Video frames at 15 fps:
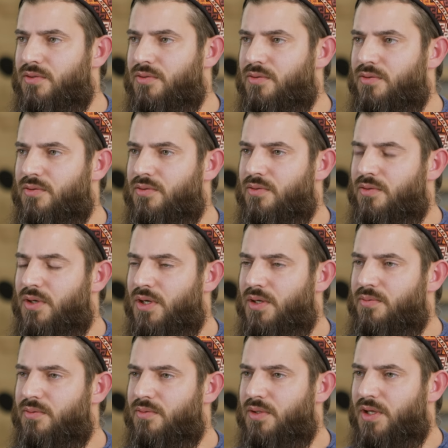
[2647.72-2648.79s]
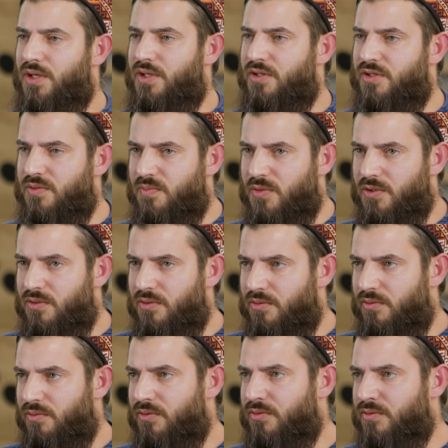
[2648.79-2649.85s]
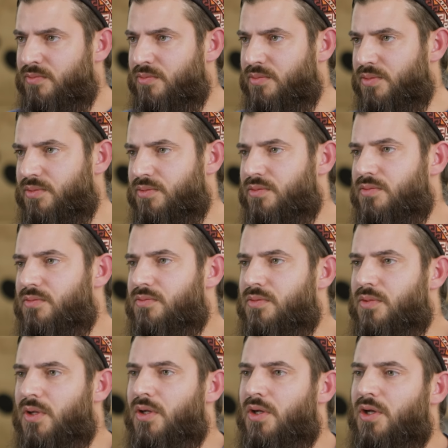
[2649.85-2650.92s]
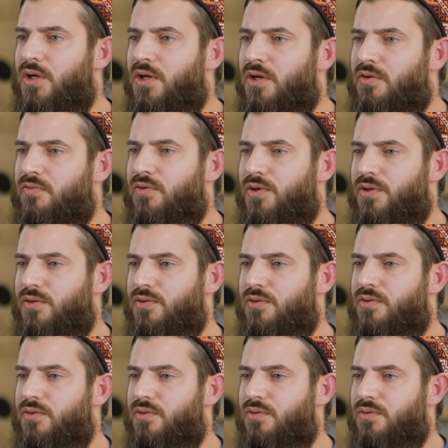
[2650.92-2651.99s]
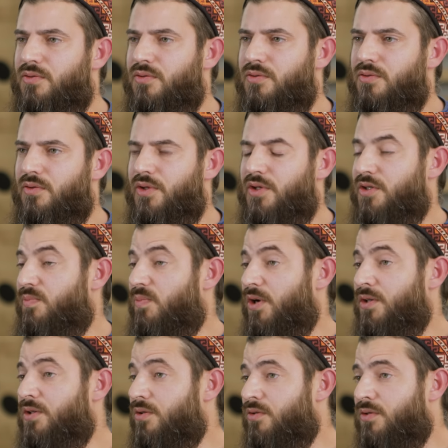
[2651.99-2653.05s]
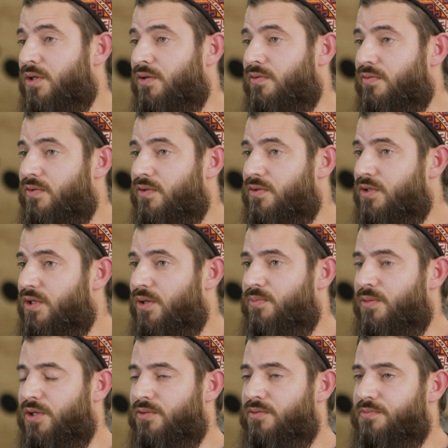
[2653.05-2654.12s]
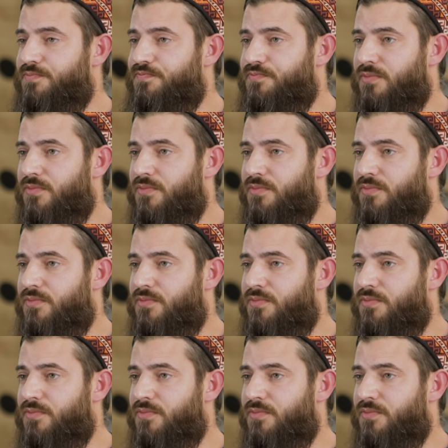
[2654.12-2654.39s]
to to have like a small room for you to to express yourself somehow,